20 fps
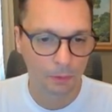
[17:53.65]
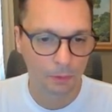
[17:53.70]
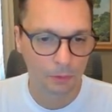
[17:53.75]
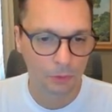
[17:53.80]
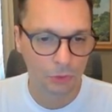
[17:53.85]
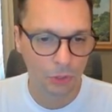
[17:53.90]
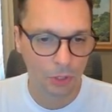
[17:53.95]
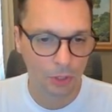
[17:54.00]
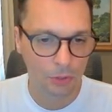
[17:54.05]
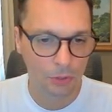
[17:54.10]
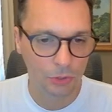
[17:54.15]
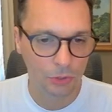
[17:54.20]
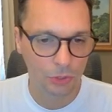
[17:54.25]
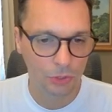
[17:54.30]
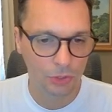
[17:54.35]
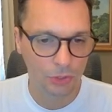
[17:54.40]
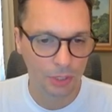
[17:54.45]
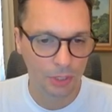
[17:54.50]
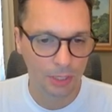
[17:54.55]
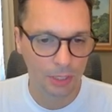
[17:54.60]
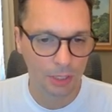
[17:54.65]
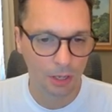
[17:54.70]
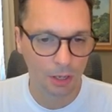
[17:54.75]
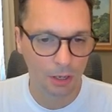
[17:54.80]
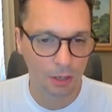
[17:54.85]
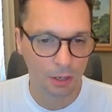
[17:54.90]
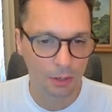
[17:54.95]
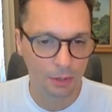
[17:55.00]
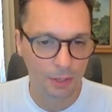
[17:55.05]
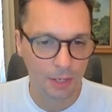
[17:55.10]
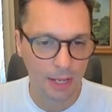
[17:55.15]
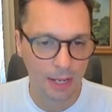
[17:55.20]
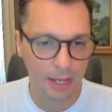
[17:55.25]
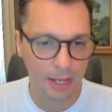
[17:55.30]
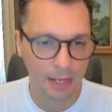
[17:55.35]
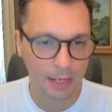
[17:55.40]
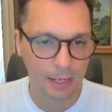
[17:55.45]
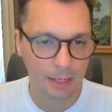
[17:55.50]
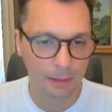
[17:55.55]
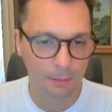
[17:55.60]
Judge sitting on
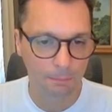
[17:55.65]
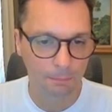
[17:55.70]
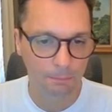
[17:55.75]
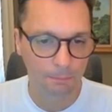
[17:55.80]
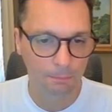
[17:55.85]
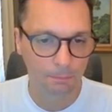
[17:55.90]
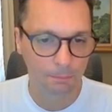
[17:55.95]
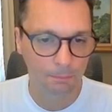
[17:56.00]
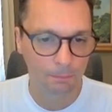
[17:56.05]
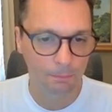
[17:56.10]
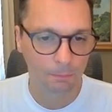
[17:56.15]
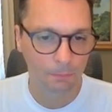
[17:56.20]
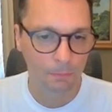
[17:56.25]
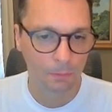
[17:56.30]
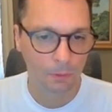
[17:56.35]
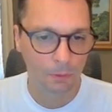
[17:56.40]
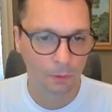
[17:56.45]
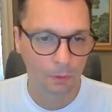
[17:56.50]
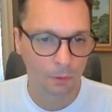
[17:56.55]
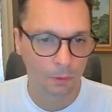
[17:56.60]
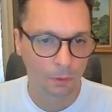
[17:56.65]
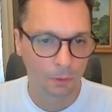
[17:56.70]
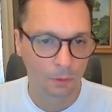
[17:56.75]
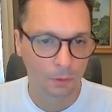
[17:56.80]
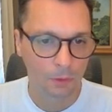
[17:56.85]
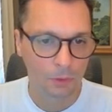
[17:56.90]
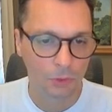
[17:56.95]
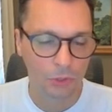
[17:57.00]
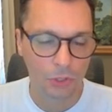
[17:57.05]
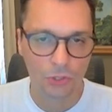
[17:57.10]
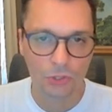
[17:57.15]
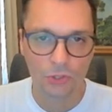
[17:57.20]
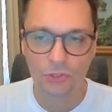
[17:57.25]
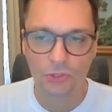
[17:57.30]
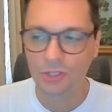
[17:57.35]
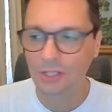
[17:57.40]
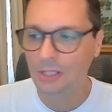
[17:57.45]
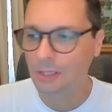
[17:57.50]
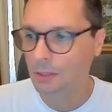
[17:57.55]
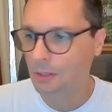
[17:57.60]
a, judge's
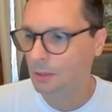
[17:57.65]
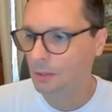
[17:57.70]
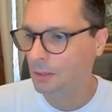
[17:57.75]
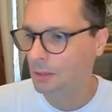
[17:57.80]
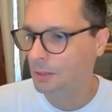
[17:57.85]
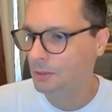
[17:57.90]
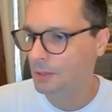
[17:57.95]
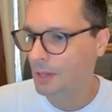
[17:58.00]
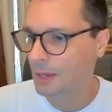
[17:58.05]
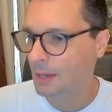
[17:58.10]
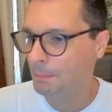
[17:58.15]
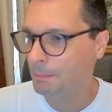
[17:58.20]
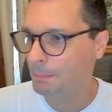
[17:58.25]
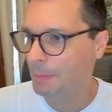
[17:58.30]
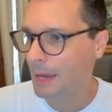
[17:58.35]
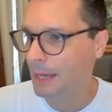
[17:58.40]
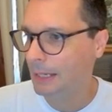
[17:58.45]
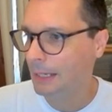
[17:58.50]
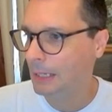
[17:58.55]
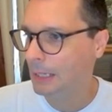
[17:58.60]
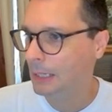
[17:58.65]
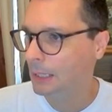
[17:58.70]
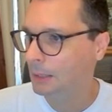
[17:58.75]
seat is a bank.